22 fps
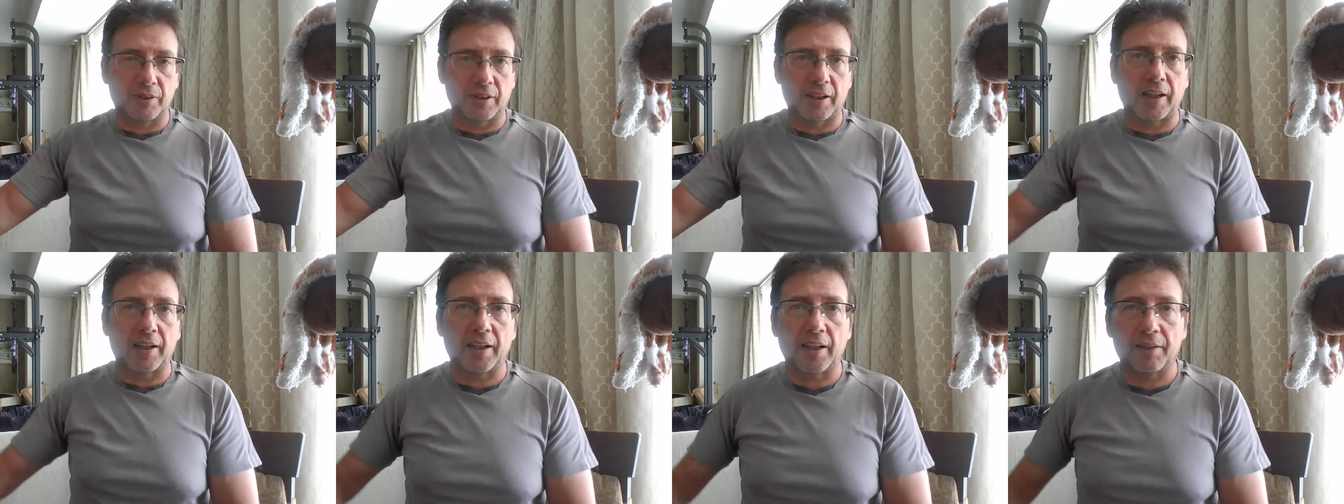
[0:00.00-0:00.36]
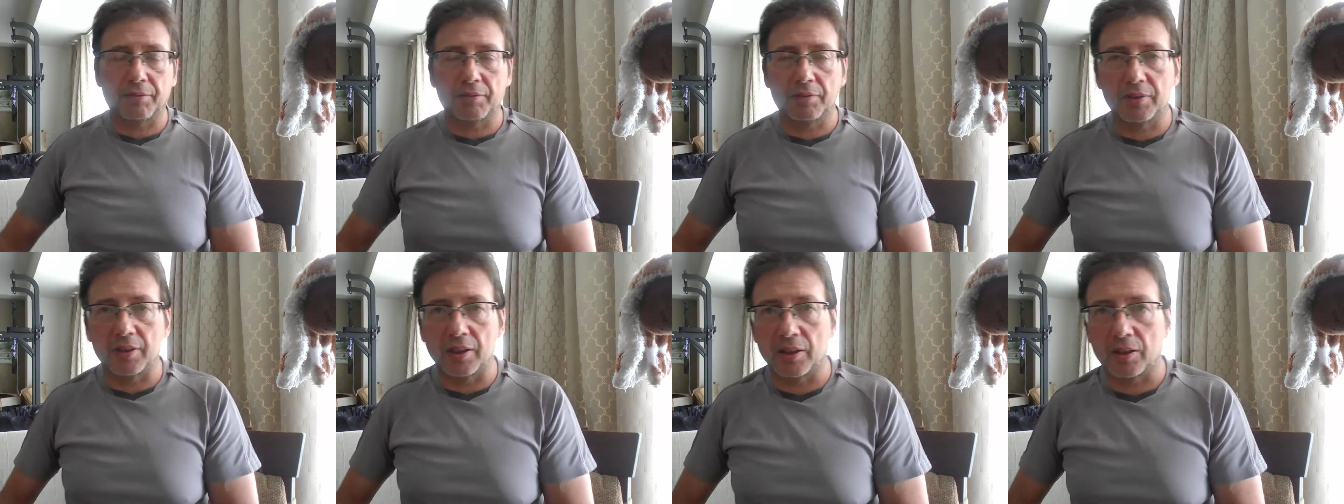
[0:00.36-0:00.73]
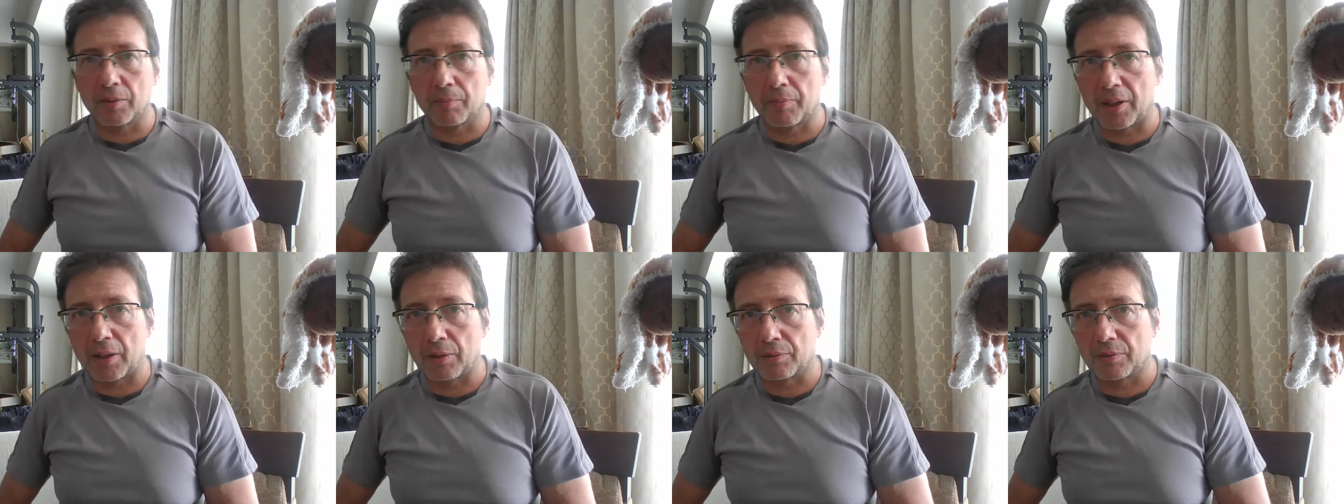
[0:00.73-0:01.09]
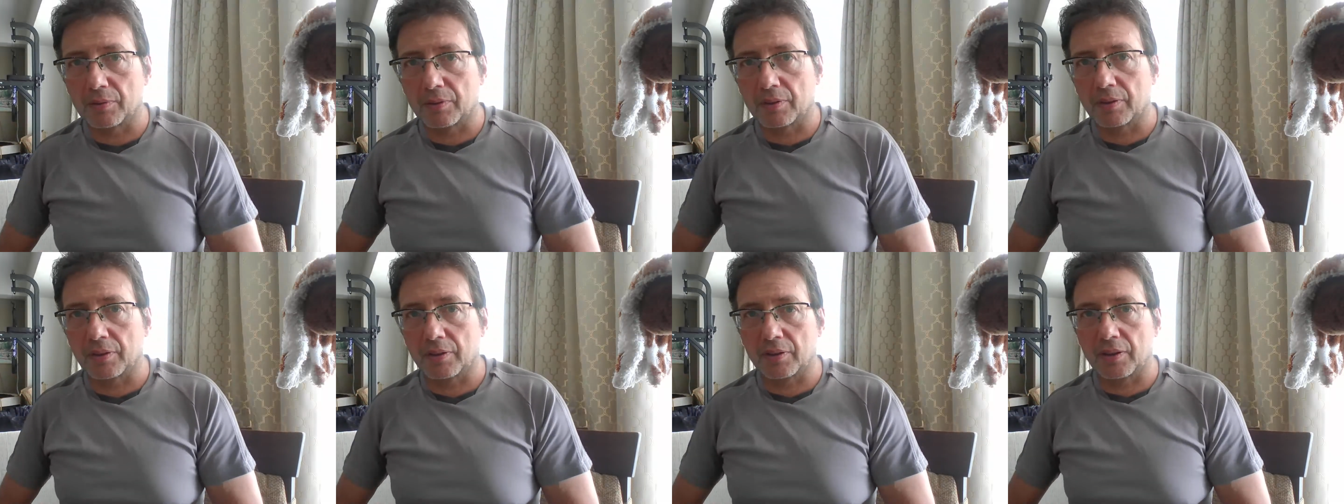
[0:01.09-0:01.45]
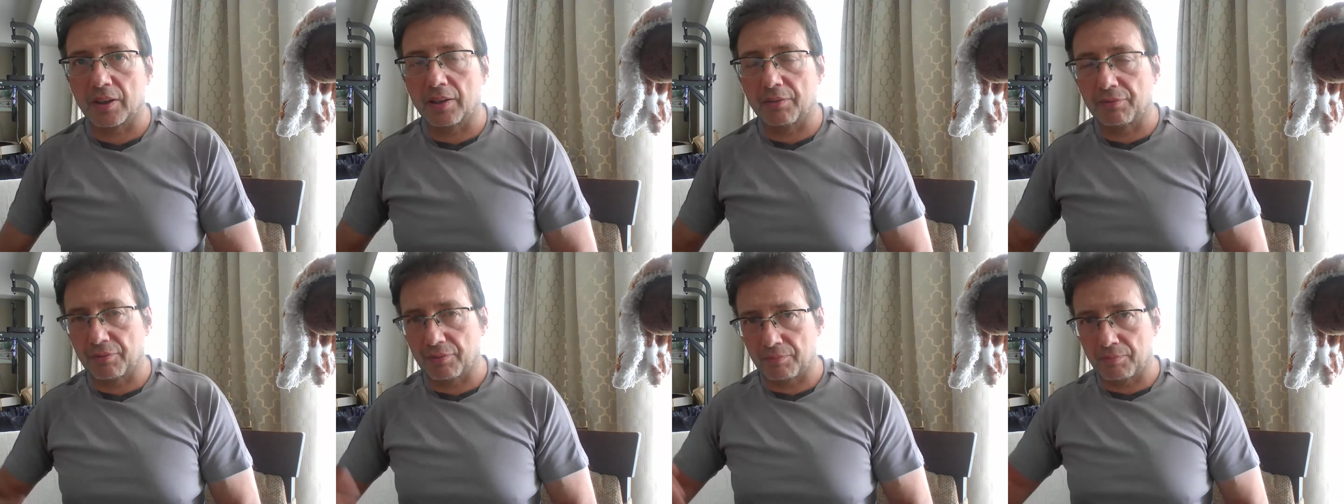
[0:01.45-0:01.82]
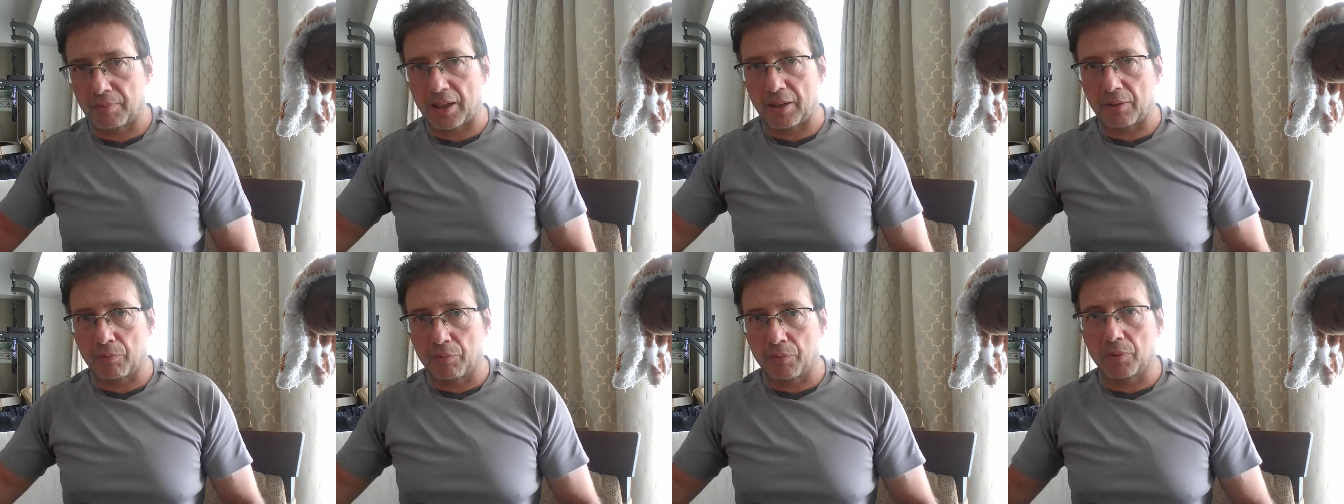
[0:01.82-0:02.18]
I have to think about if
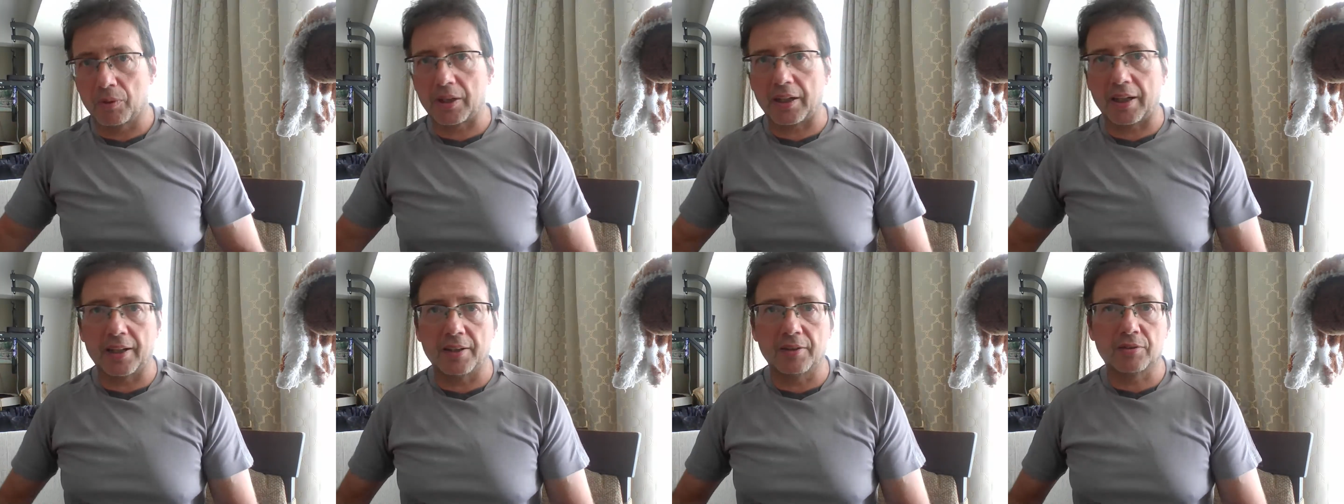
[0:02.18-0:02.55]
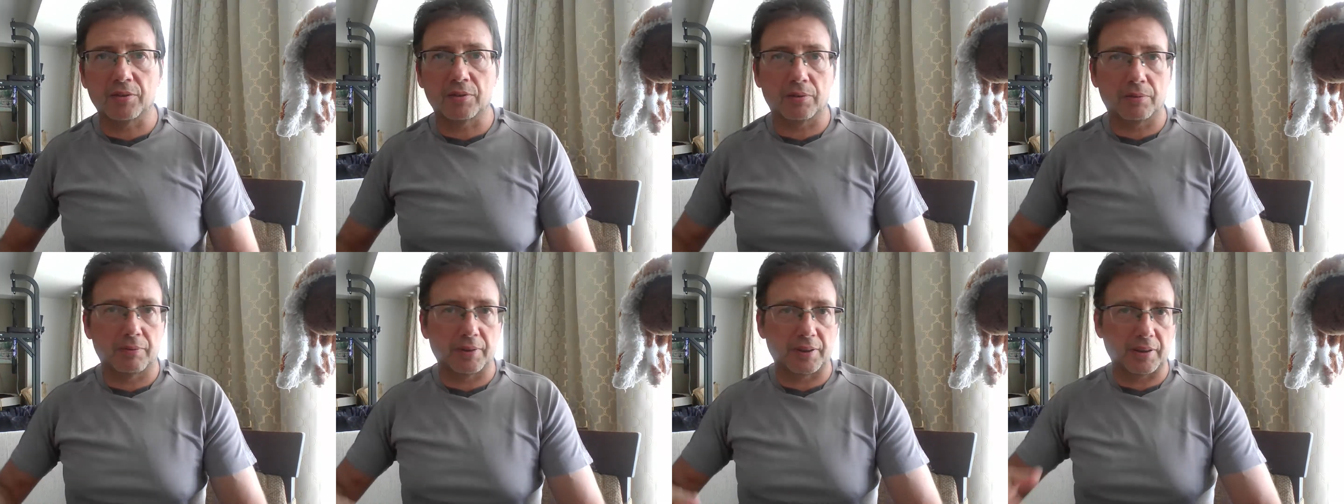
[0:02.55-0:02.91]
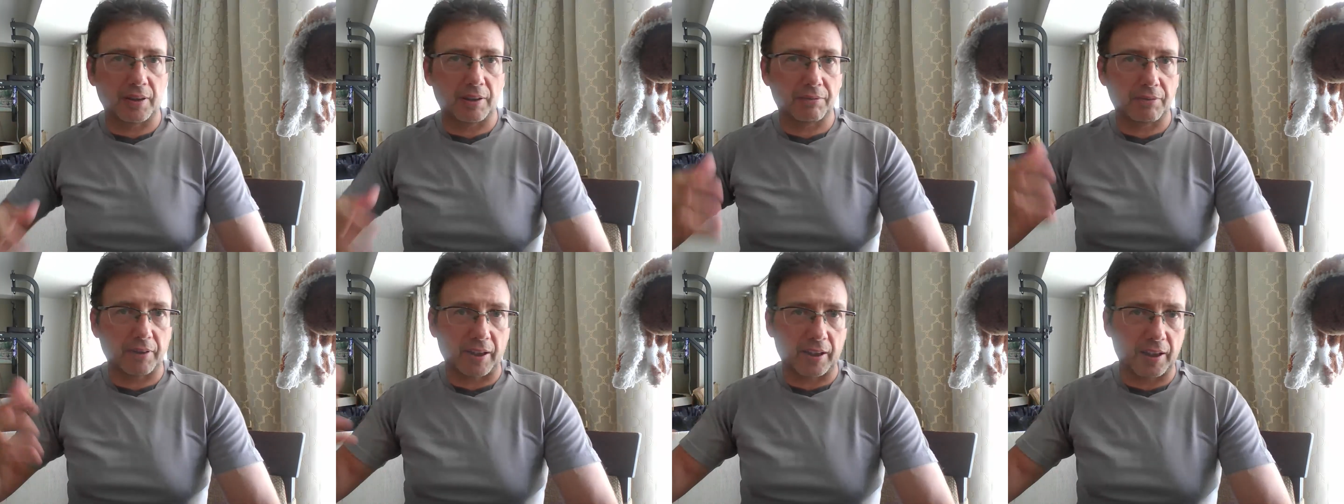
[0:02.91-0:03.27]
my work ends or whatever,